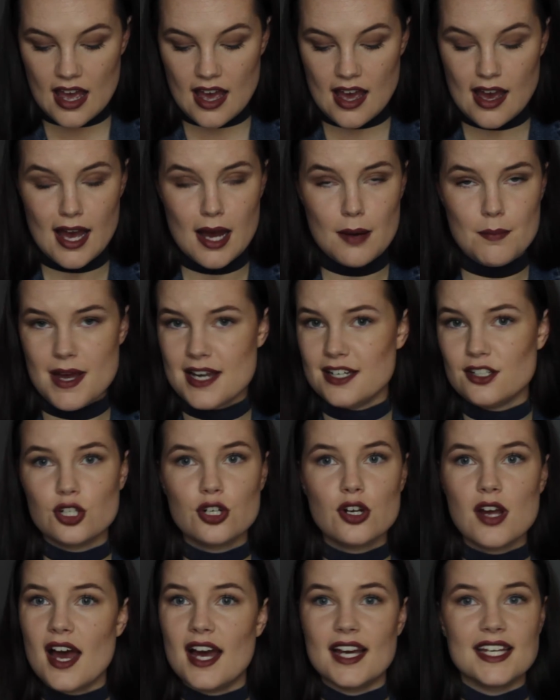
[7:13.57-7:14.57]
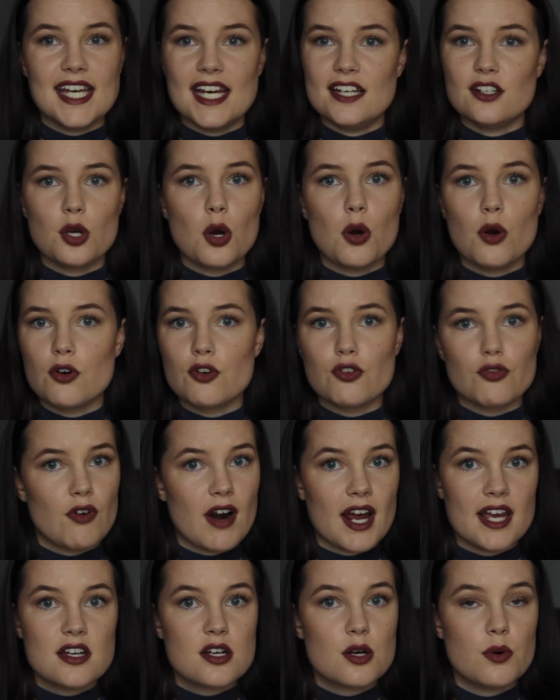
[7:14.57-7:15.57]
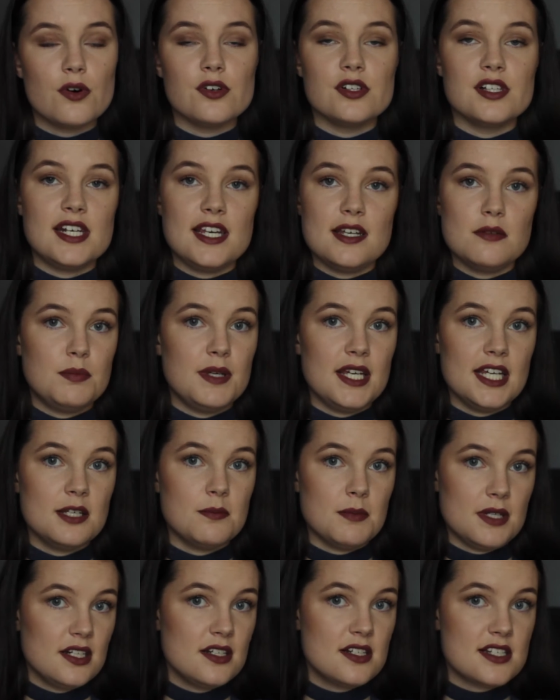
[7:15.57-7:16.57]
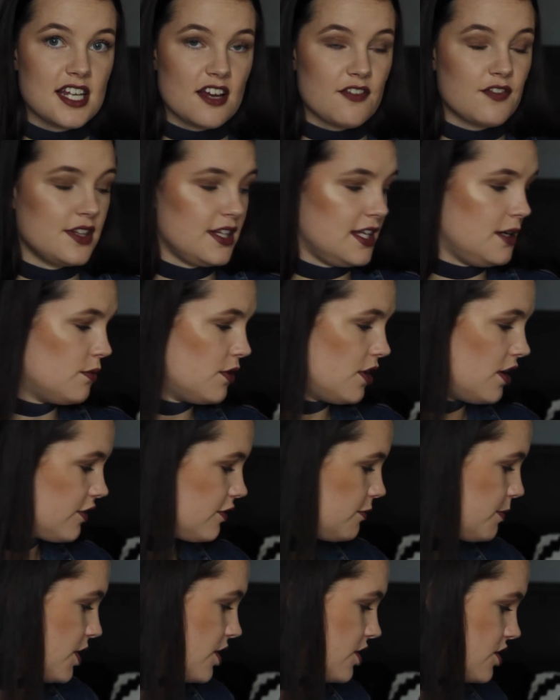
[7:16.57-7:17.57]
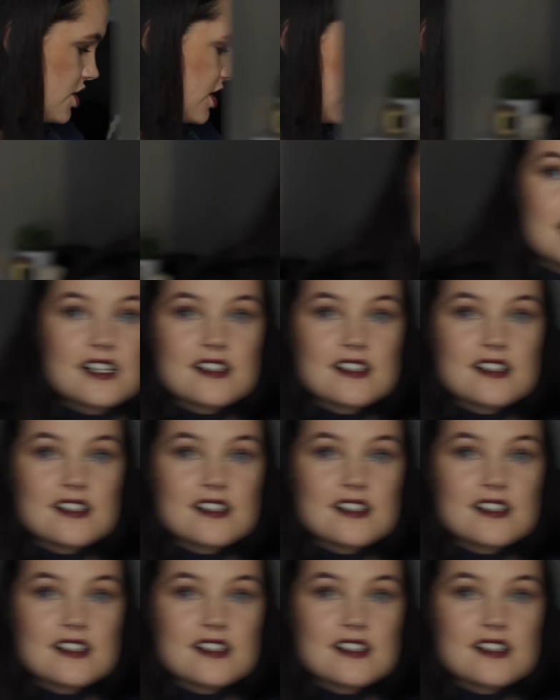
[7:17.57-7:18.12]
And again, great quality and pigment, definitely worth purchasing.